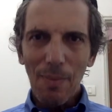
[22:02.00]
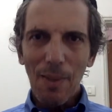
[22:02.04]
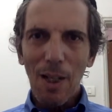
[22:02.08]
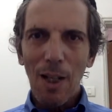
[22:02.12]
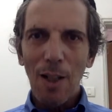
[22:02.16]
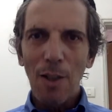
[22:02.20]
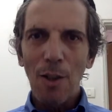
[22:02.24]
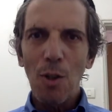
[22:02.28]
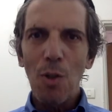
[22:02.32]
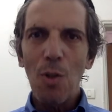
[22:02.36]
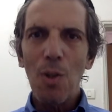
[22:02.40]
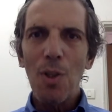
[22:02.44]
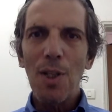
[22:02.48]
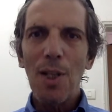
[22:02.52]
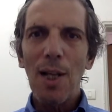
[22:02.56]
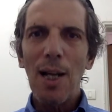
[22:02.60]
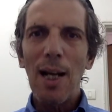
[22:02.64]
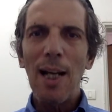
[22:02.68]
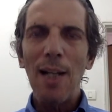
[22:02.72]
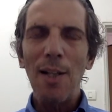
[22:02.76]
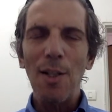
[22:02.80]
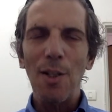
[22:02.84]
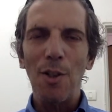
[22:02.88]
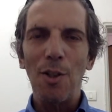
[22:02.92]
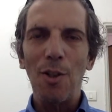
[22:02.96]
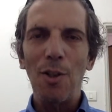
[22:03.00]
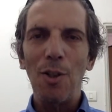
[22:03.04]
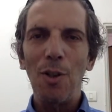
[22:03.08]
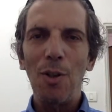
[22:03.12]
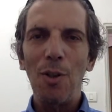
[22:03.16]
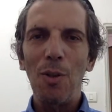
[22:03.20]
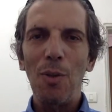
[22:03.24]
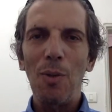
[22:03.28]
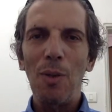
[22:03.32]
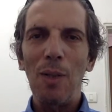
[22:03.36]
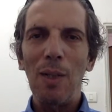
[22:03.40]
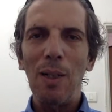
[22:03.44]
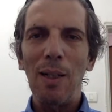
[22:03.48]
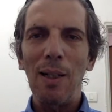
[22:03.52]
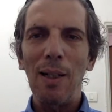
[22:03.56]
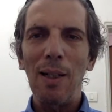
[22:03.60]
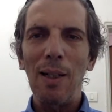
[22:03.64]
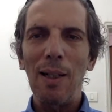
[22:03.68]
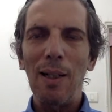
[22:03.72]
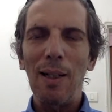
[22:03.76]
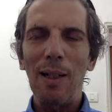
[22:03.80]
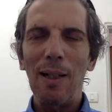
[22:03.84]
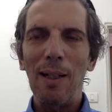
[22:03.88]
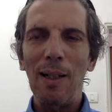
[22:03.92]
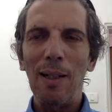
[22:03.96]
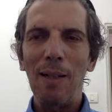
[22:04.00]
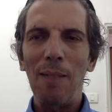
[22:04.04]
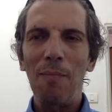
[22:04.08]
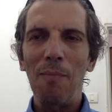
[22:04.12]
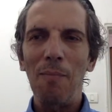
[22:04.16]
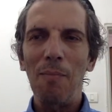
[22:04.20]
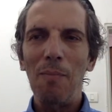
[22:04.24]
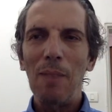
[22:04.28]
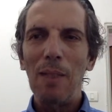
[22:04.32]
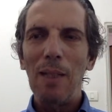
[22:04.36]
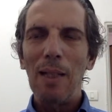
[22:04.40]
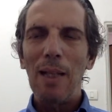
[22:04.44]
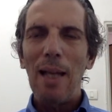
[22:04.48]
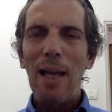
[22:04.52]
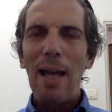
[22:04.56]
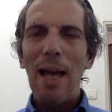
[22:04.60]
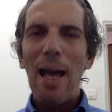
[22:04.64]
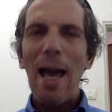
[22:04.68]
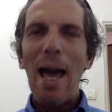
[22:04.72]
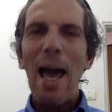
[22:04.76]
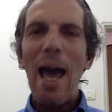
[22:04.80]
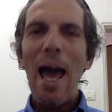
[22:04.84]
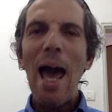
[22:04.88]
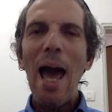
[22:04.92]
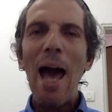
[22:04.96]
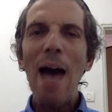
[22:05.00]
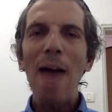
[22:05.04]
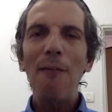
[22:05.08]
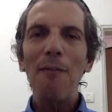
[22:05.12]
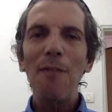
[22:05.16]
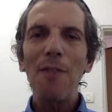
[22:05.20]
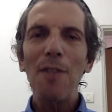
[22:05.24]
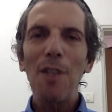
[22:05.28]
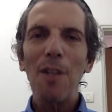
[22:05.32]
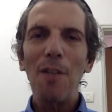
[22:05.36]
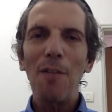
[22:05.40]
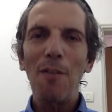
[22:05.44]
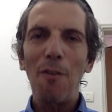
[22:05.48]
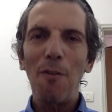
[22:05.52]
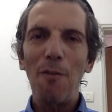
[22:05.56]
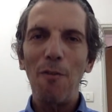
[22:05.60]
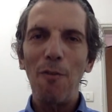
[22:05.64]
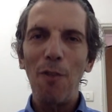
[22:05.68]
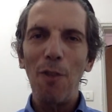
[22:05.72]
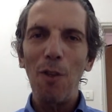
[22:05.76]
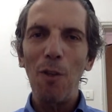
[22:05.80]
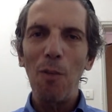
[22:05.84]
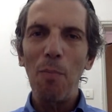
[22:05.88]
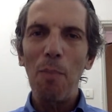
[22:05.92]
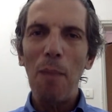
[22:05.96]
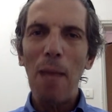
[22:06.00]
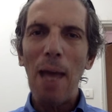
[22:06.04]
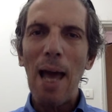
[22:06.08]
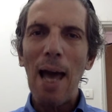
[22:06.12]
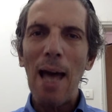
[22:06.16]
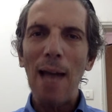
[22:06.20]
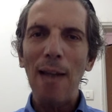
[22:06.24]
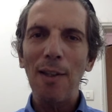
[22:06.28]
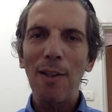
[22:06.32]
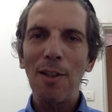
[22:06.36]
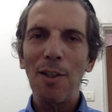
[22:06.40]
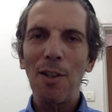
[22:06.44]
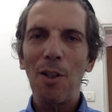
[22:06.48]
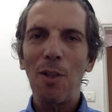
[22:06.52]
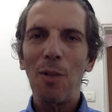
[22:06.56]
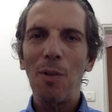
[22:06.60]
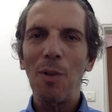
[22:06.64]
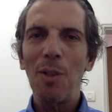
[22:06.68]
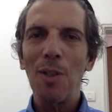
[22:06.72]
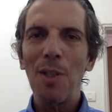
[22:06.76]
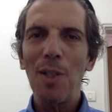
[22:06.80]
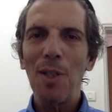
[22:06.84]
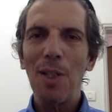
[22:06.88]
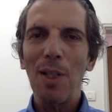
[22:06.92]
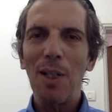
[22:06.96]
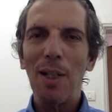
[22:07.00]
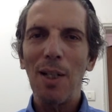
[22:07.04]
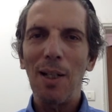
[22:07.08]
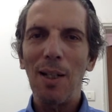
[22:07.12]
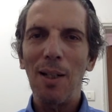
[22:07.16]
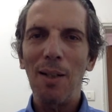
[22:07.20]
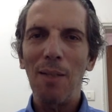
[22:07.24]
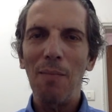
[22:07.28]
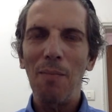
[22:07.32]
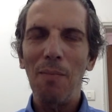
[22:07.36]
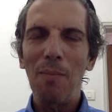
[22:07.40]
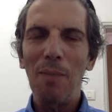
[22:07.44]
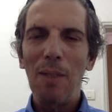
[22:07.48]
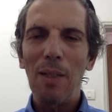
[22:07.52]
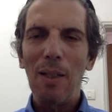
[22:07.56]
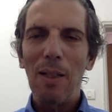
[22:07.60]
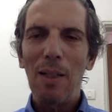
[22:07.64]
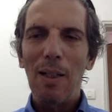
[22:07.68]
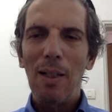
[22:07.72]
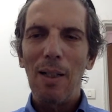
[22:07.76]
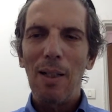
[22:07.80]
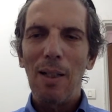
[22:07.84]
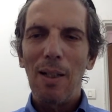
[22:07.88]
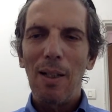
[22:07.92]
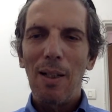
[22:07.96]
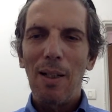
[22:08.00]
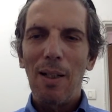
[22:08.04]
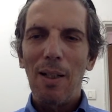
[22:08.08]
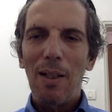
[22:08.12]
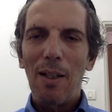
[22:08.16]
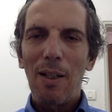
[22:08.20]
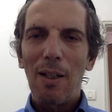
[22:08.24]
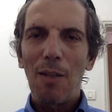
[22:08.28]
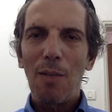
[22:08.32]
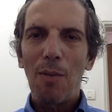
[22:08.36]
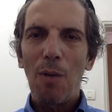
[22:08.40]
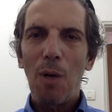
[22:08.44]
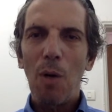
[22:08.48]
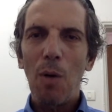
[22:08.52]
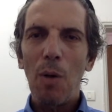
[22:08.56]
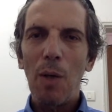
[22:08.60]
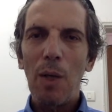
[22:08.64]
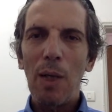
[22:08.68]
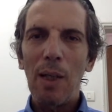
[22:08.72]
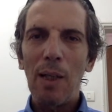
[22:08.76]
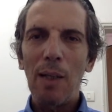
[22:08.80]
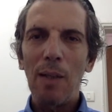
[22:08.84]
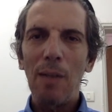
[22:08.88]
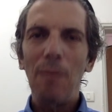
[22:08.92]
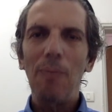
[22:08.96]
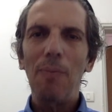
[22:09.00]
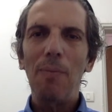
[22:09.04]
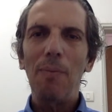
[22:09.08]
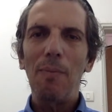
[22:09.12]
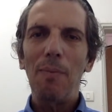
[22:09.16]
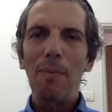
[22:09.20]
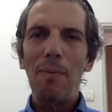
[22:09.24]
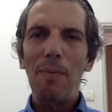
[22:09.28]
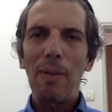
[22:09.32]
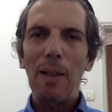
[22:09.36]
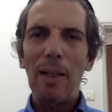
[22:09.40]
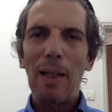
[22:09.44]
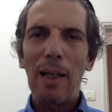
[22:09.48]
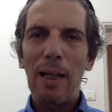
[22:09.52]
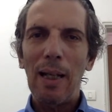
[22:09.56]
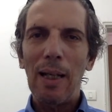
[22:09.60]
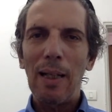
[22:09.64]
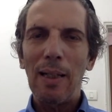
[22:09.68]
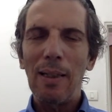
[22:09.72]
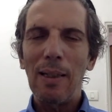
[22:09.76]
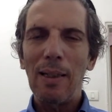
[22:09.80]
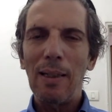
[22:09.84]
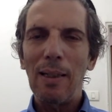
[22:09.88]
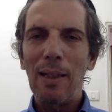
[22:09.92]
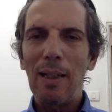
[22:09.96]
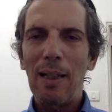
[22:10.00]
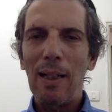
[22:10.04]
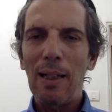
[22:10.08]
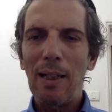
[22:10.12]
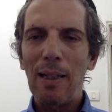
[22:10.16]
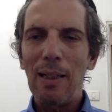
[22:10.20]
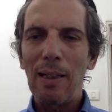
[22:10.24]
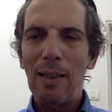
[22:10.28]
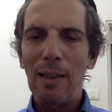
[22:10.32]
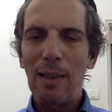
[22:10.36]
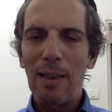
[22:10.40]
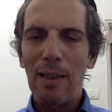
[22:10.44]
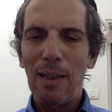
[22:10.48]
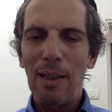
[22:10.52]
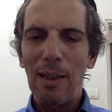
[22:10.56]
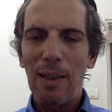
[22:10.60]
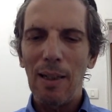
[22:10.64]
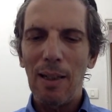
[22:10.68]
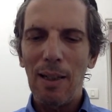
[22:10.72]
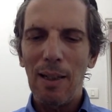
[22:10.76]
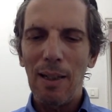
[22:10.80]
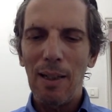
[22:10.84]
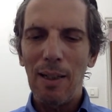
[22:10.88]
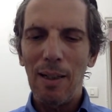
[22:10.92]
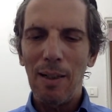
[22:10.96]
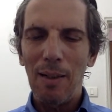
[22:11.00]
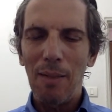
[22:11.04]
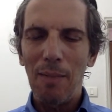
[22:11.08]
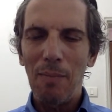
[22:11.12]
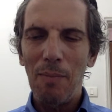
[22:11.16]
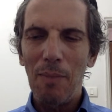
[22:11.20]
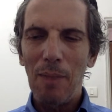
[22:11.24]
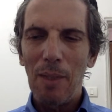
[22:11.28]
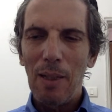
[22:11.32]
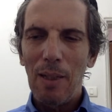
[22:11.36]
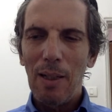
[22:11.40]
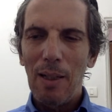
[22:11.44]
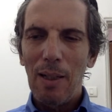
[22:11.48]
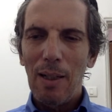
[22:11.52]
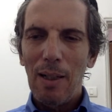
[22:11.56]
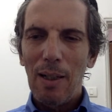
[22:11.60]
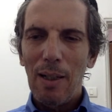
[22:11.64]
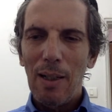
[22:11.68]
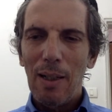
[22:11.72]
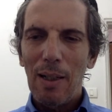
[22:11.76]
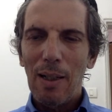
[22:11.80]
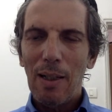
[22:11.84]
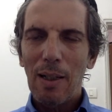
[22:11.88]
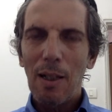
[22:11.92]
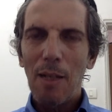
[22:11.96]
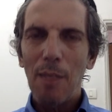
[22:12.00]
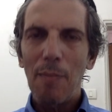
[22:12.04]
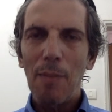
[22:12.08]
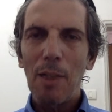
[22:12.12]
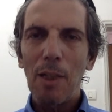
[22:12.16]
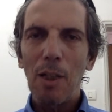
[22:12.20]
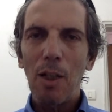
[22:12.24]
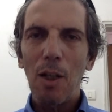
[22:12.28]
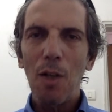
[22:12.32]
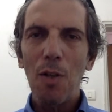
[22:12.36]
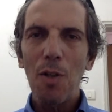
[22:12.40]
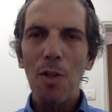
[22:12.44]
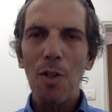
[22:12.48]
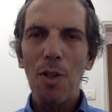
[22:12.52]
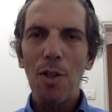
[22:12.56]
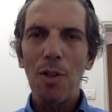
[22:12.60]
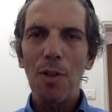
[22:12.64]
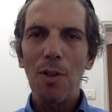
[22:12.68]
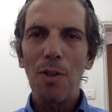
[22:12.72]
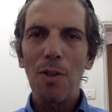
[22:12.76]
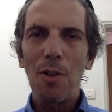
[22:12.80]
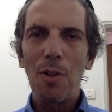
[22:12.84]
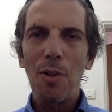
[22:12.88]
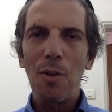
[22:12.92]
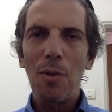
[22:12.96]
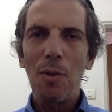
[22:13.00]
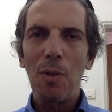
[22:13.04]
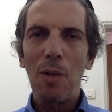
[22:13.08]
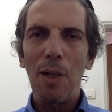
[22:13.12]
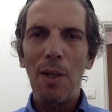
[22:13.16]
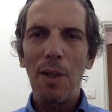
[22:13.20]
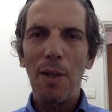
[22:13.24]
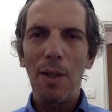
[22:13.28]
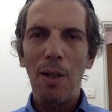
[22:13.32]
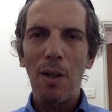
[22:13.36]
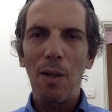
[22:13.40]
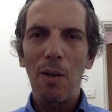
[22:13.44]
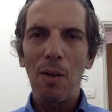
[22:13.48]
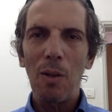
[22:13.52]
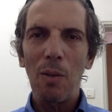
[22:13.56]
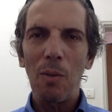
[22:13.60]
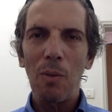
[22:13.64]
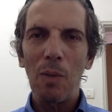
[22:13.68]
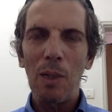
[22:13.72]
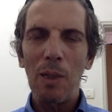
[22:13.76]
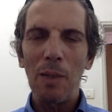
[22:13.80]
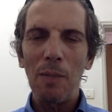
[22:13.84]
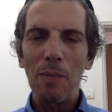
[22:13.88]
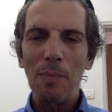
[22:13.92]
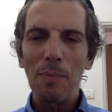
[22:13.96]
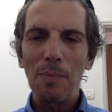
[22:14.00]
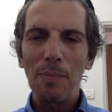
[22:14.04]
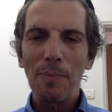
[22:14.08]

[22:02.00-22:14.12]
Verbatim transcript: are two sides or two uh, um, halves of a full path towards um, growing and and uh, uh, and coming closer to uh, the Holy One.